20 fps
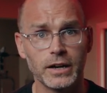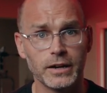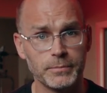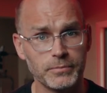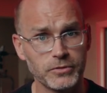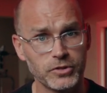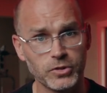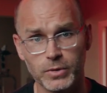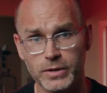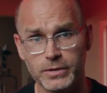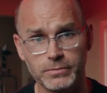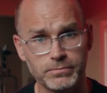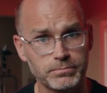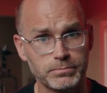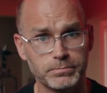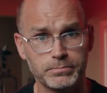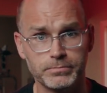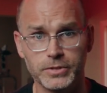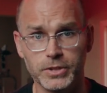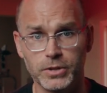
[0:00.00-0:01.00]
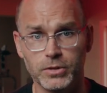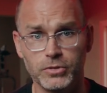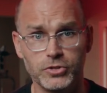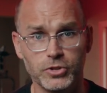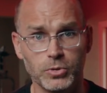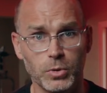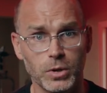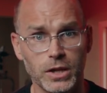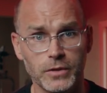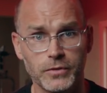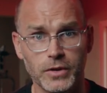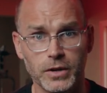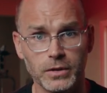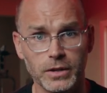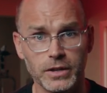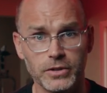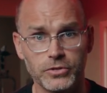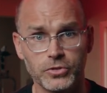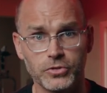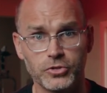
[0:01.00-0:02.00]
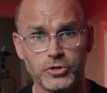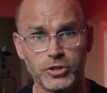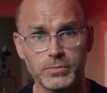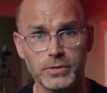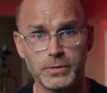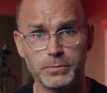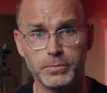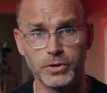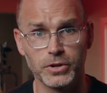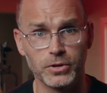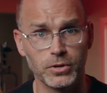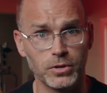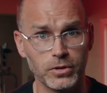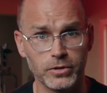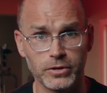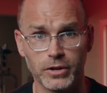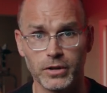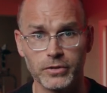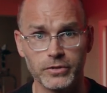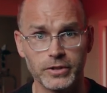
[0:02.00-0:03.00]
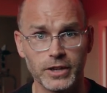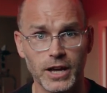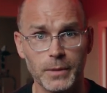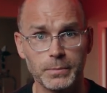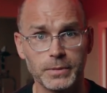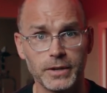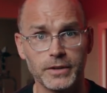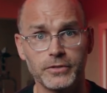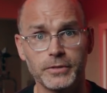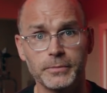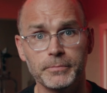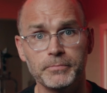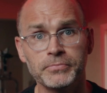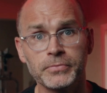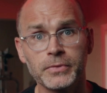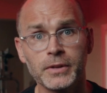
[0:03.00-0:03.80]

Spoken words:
So I, do all of our laser treatment, put it on top of him,